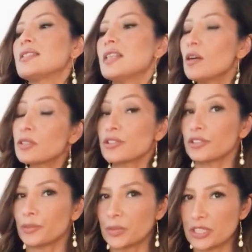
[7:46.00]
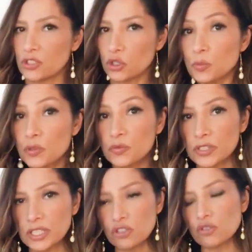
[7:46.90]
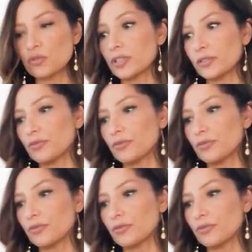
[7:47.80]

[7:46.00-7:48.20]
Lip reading: Zara's got the best dupes for these shoes, I